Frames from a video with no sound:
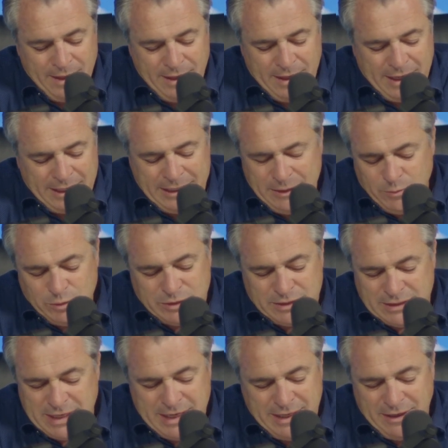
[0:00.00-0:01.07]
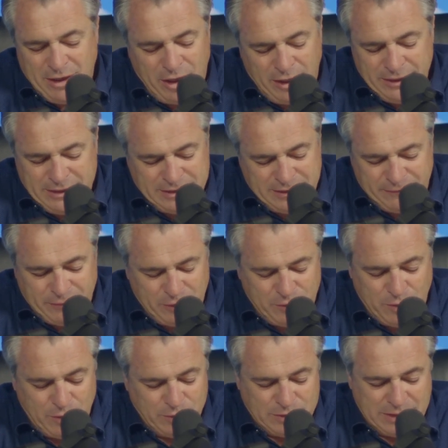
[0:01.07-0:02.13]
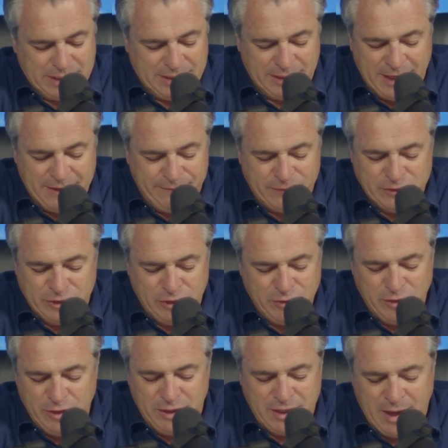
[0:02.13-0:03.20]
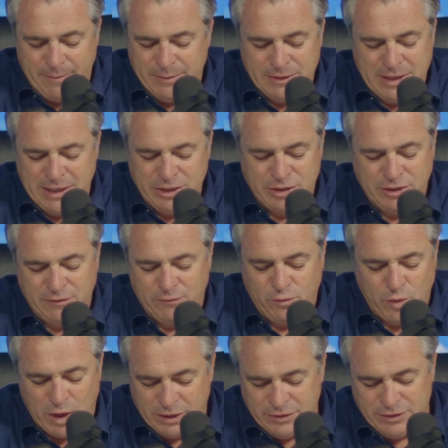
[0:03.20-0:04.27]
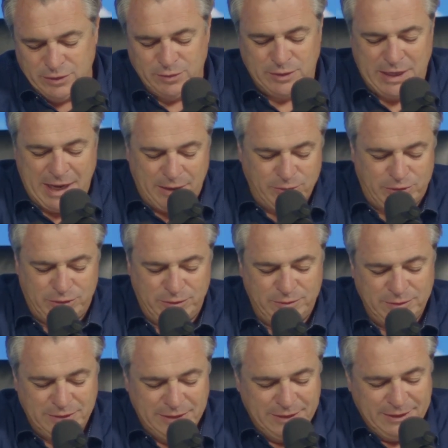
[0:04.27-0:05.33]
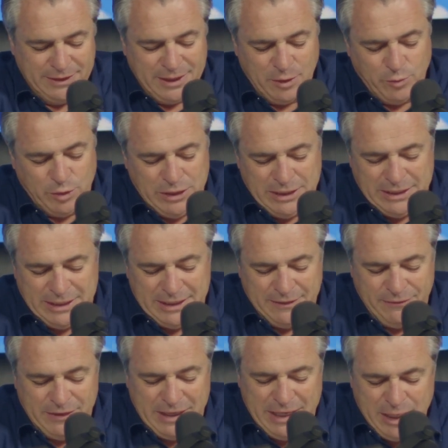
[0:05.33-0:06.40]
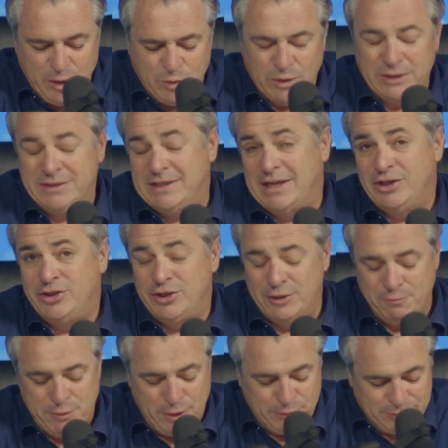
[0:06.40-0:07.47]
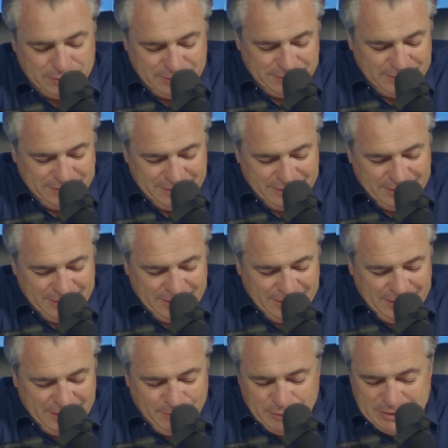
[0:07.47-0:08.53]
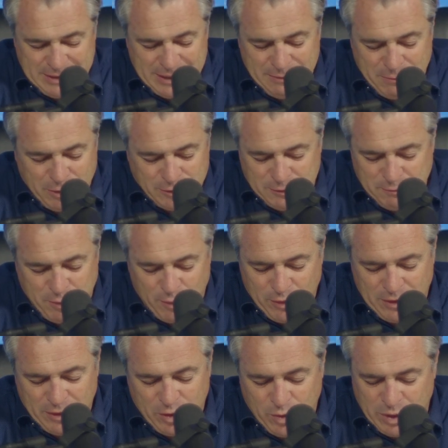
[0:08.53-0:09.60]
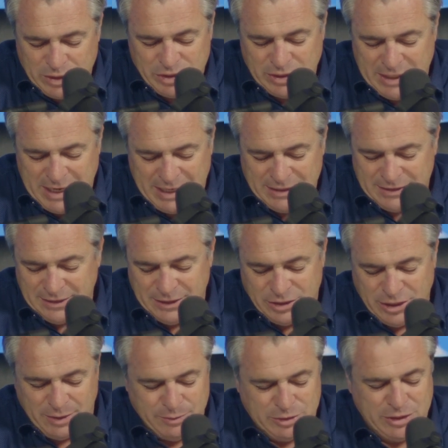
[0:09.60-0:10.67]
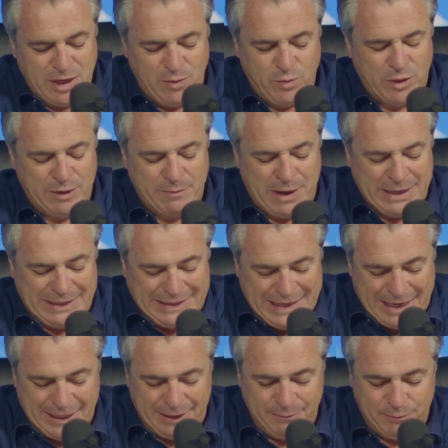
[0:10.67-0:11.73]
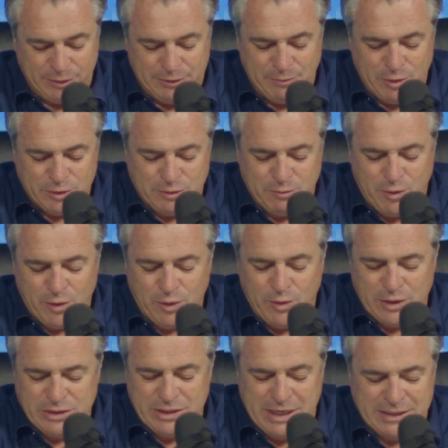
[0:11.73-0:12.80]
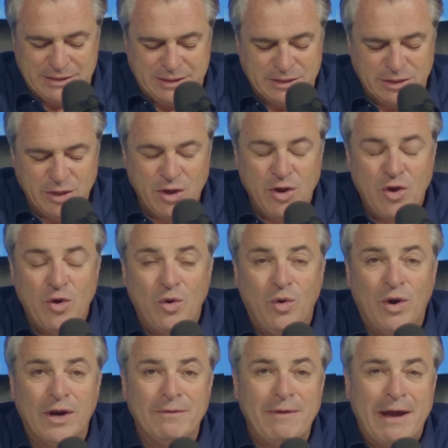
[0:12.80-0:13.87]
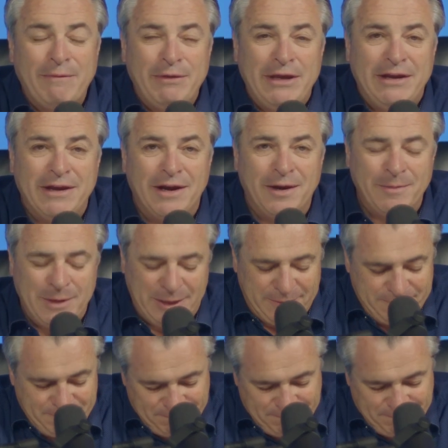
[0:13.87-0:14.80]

And he would say all these different quotes like life is a unique combination of want to and how to. And we need to give equal attention to both. He would say the most important question to ask on the job is not what am I getting, but the most important question to ask is what am I becoming?